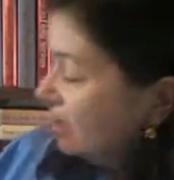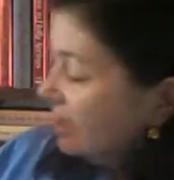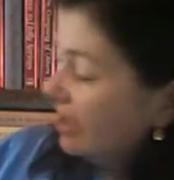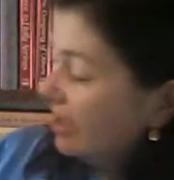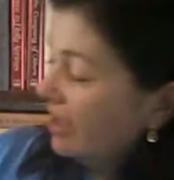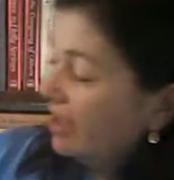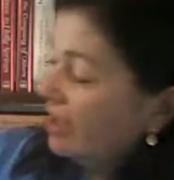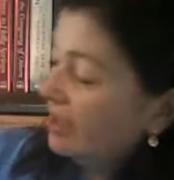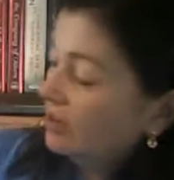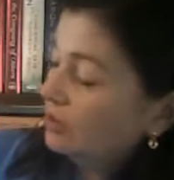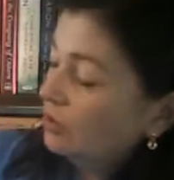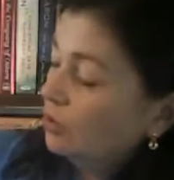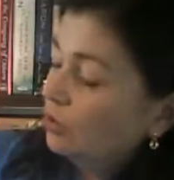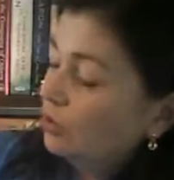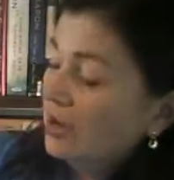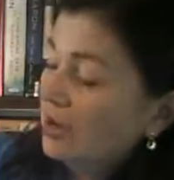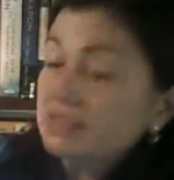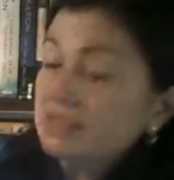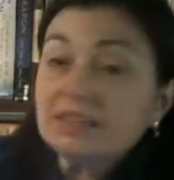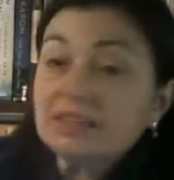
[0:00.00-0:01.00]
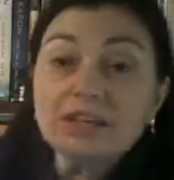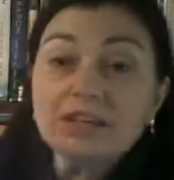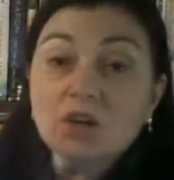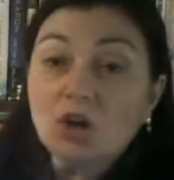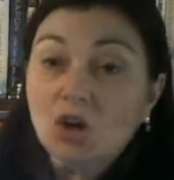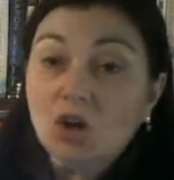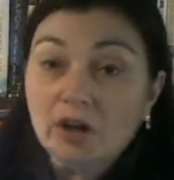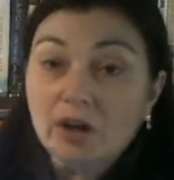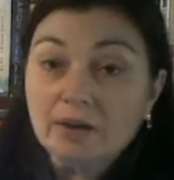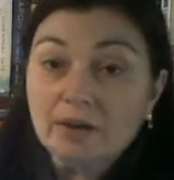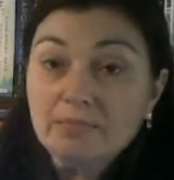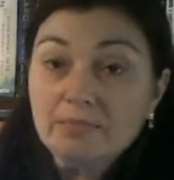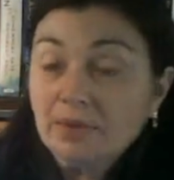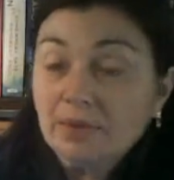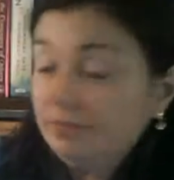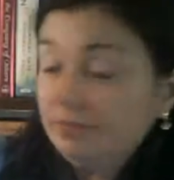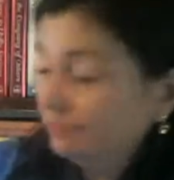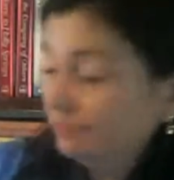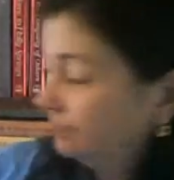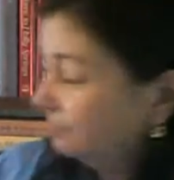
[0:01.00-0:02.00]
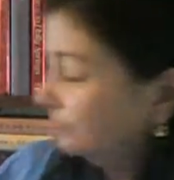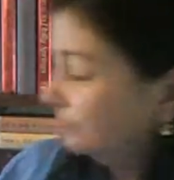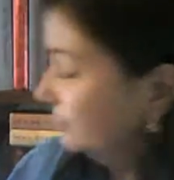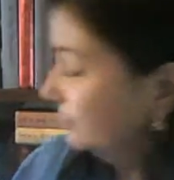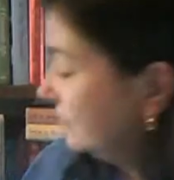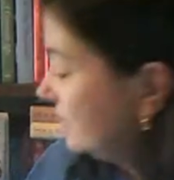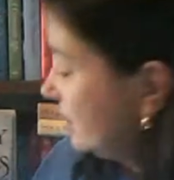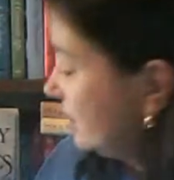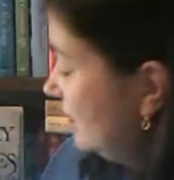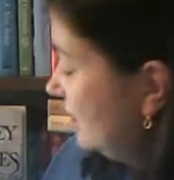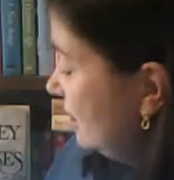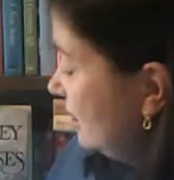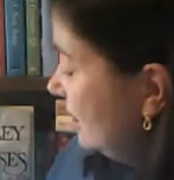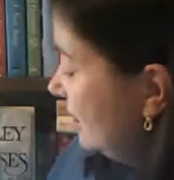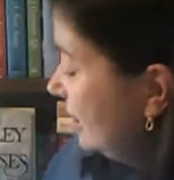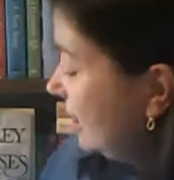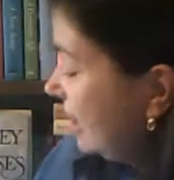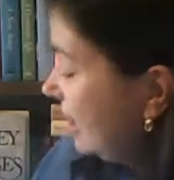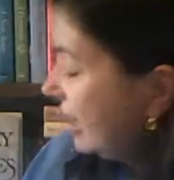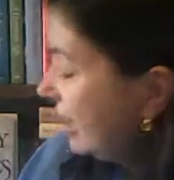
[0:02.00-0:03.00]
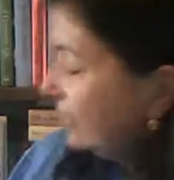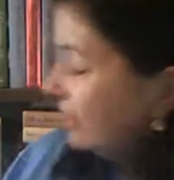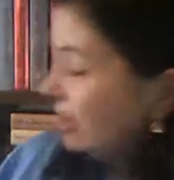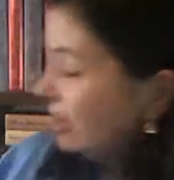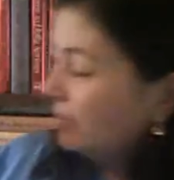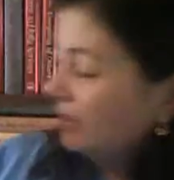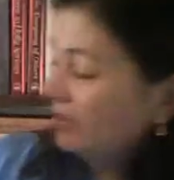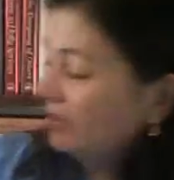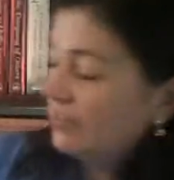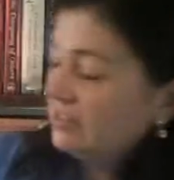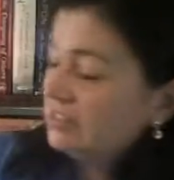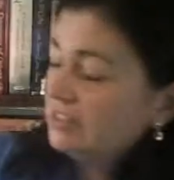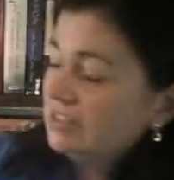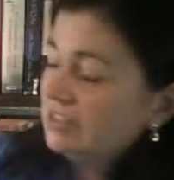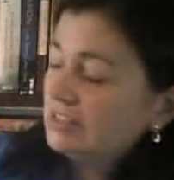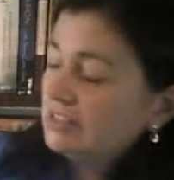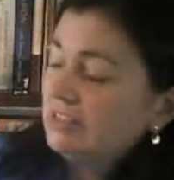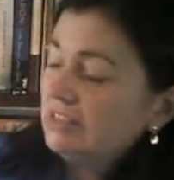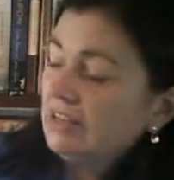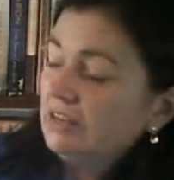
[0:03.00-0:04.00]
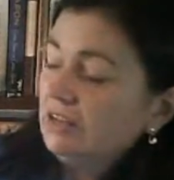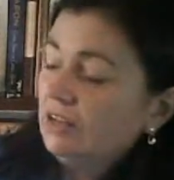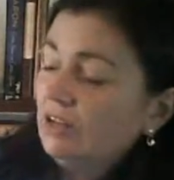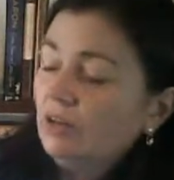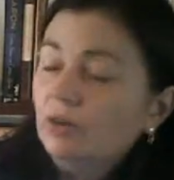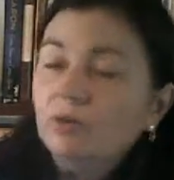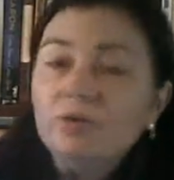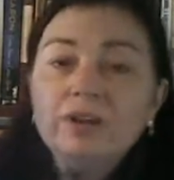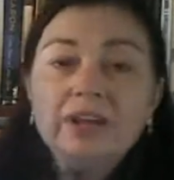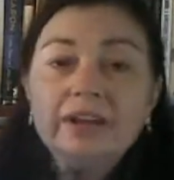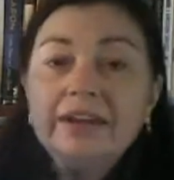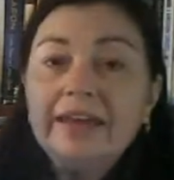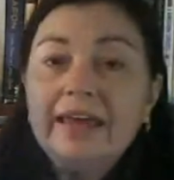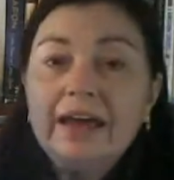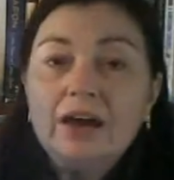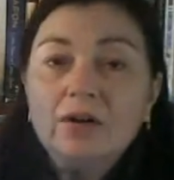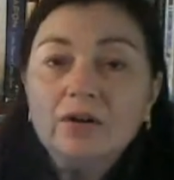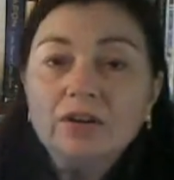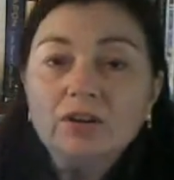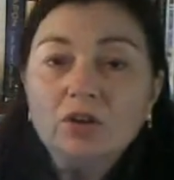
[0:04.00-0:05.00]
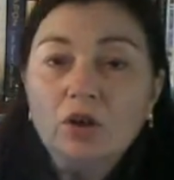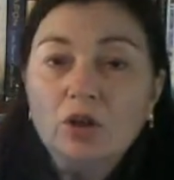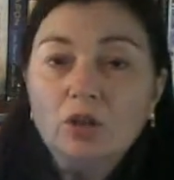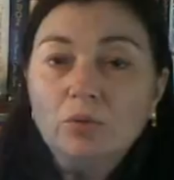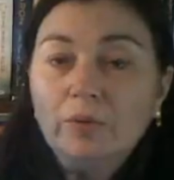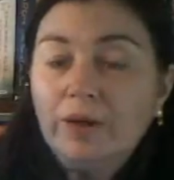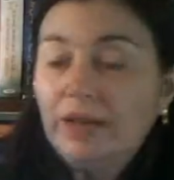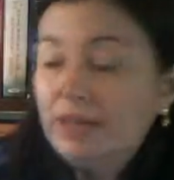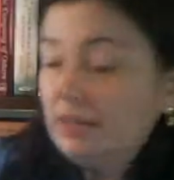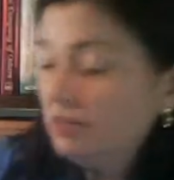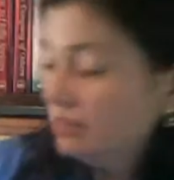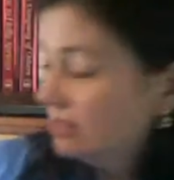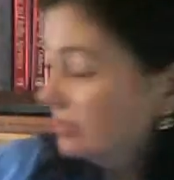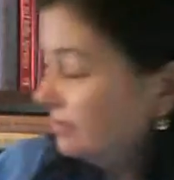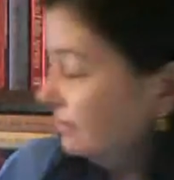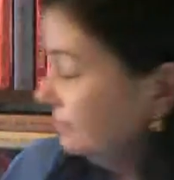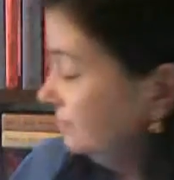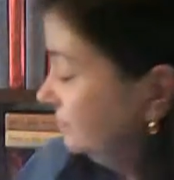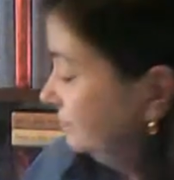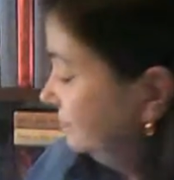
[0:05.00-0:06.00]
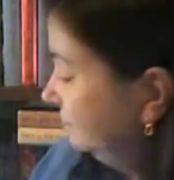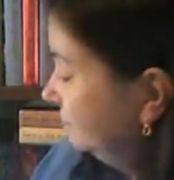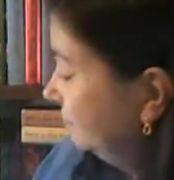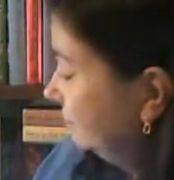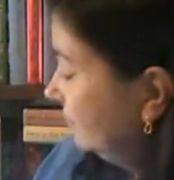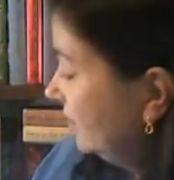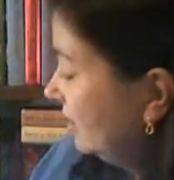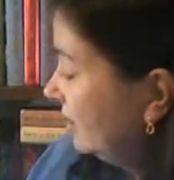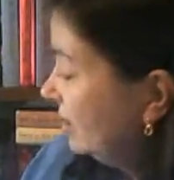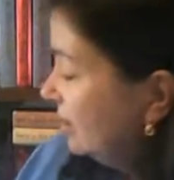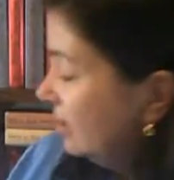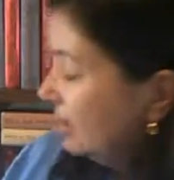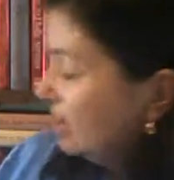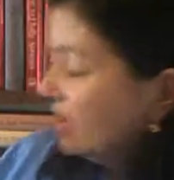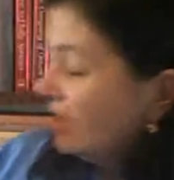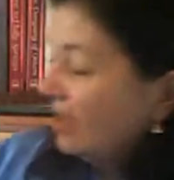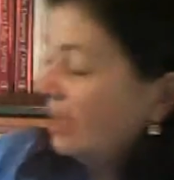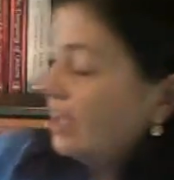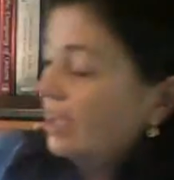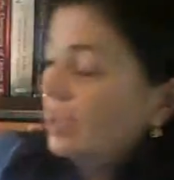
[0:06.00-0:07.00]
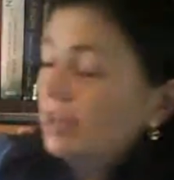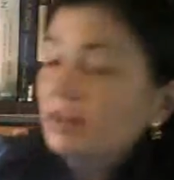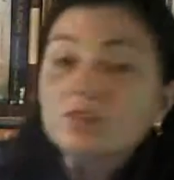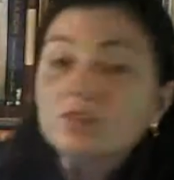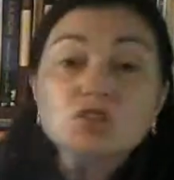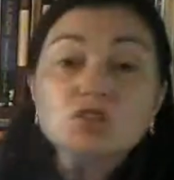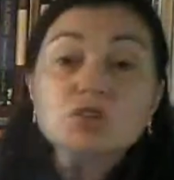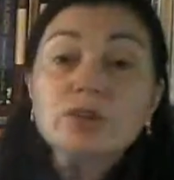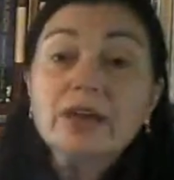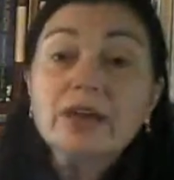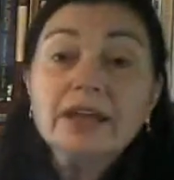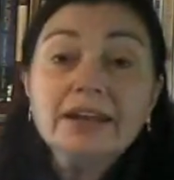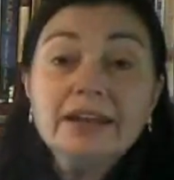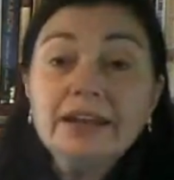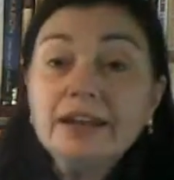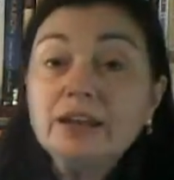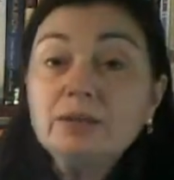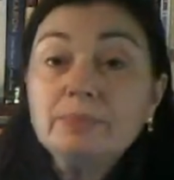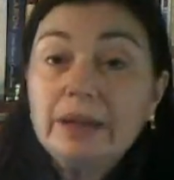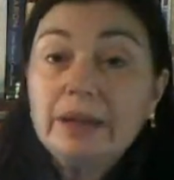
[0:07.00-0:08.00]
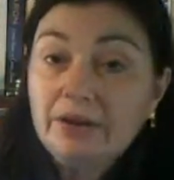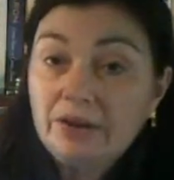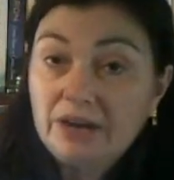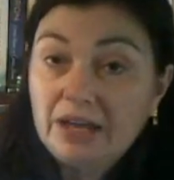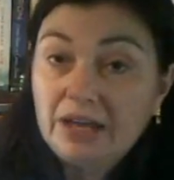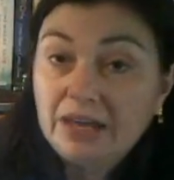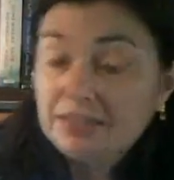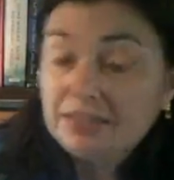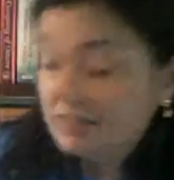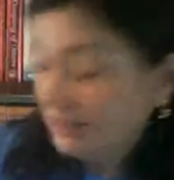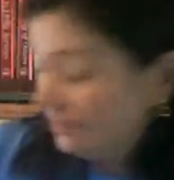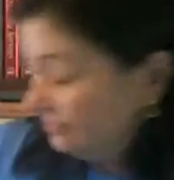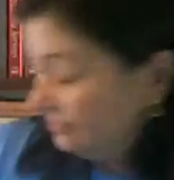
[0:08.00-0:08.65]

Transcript: and Grace in Autumn. And then I believe this is a standalone, Now and Always, and Stranded in Paradise.